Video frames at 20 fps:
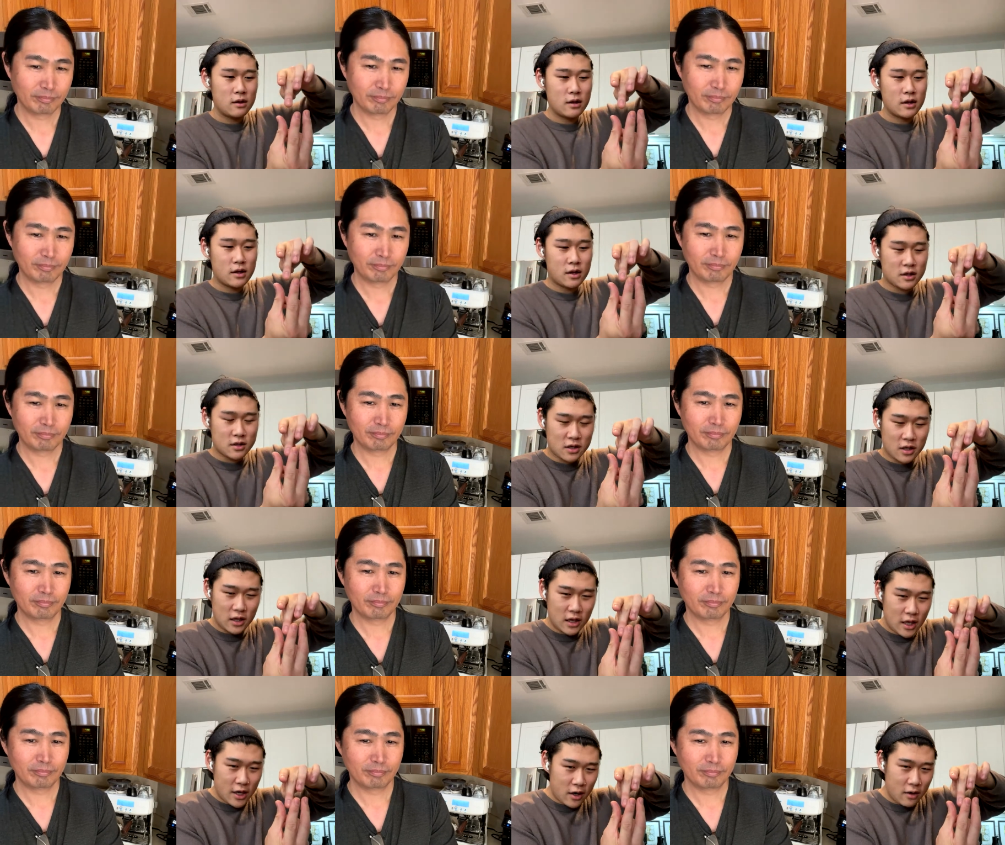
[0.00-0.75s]
Speaker 1: there's
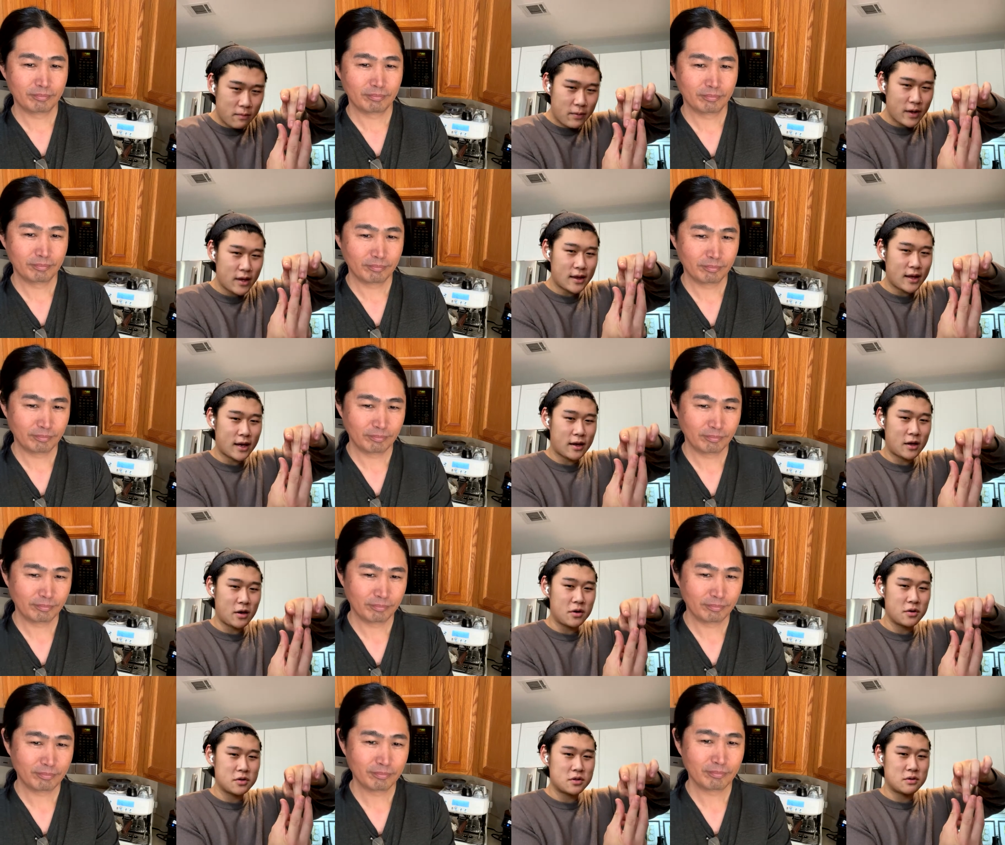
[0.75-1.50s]
a little bit that
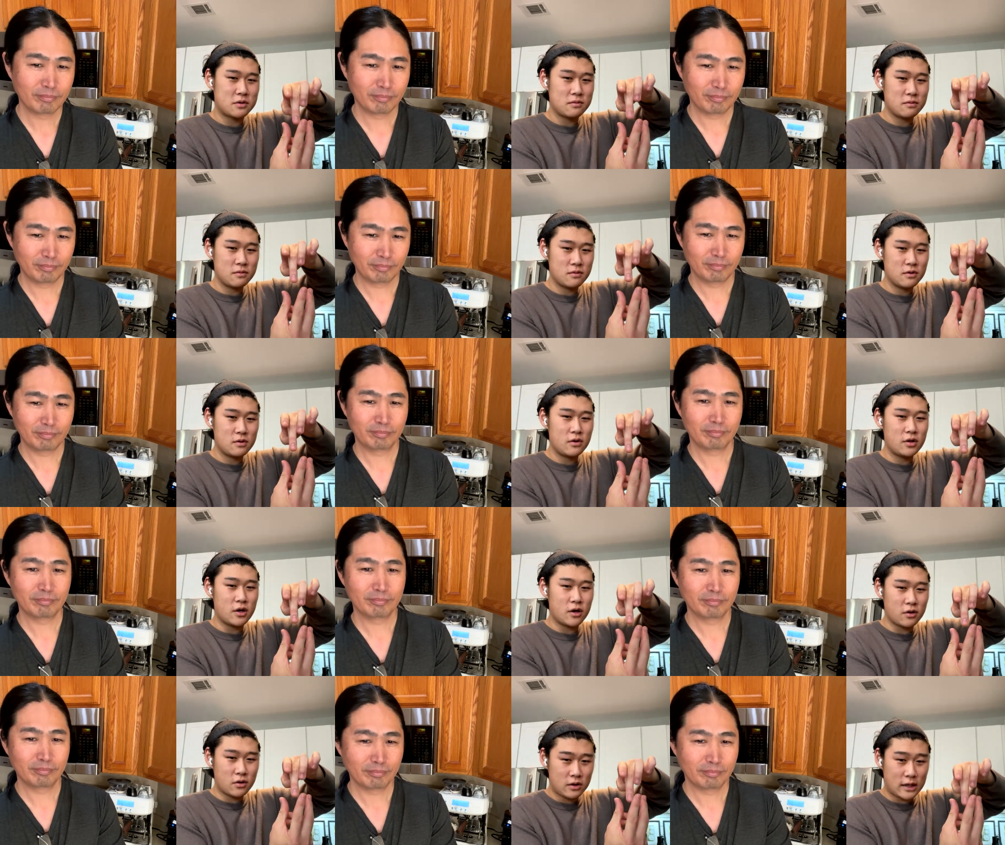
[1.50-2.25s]
goes
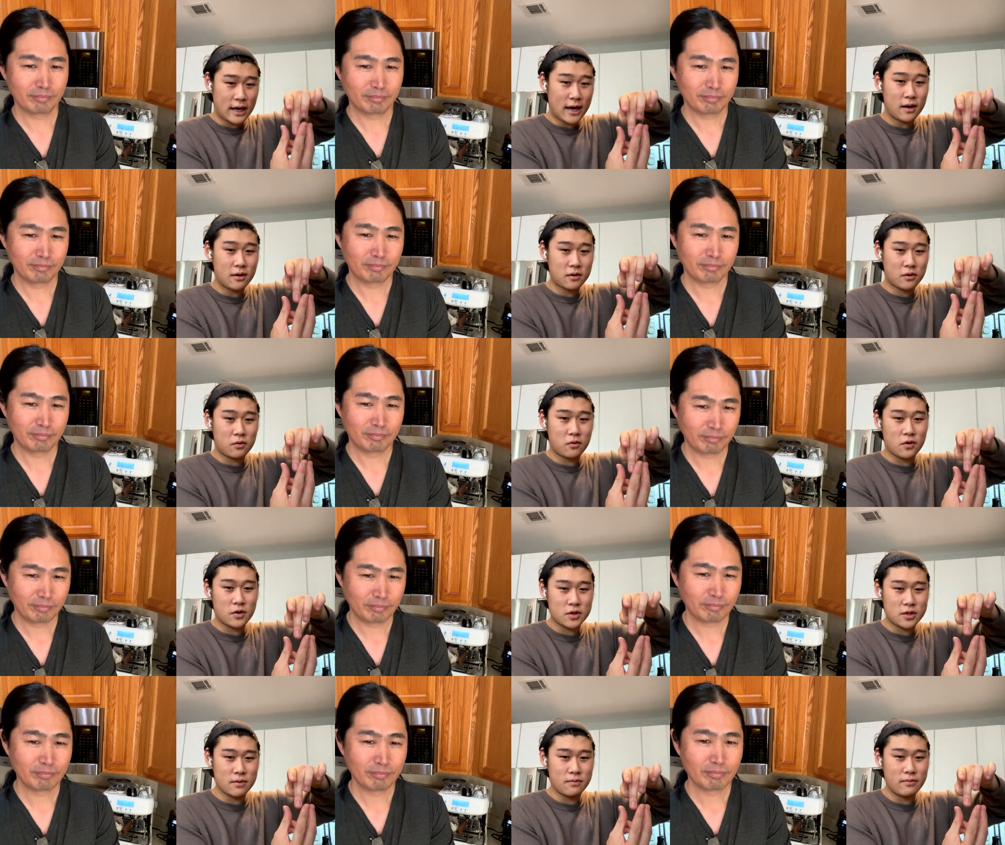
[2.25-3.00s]
you know down
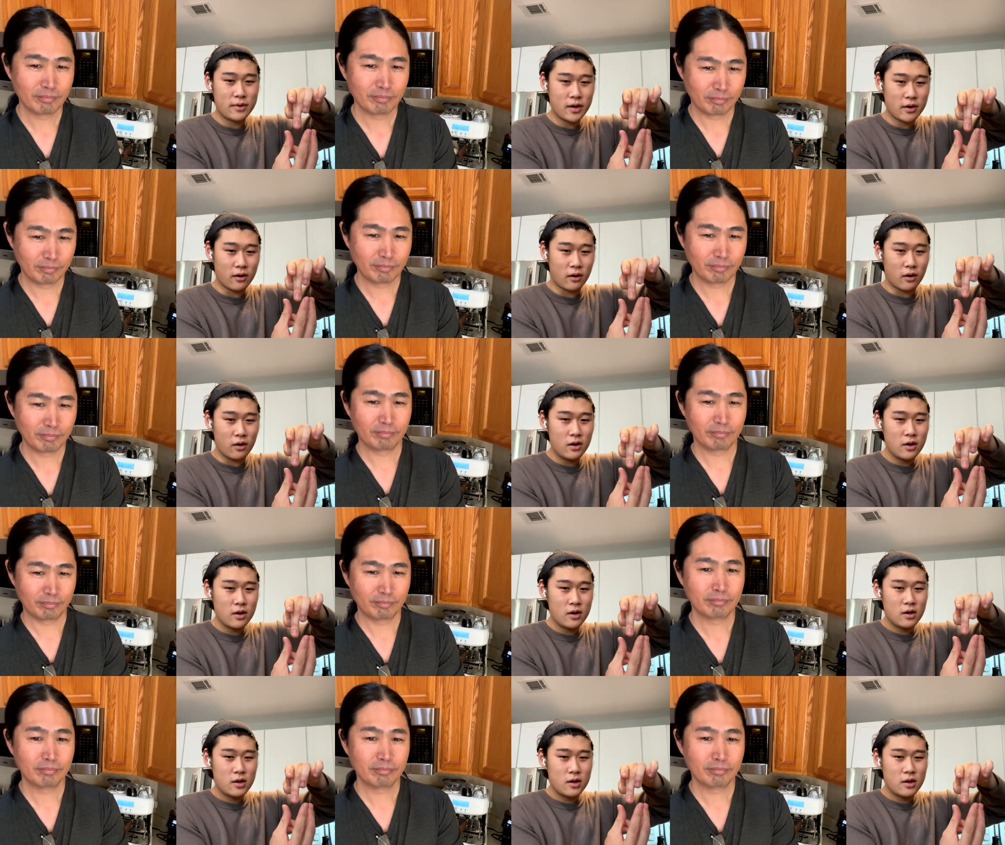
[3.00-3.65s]
towards the middle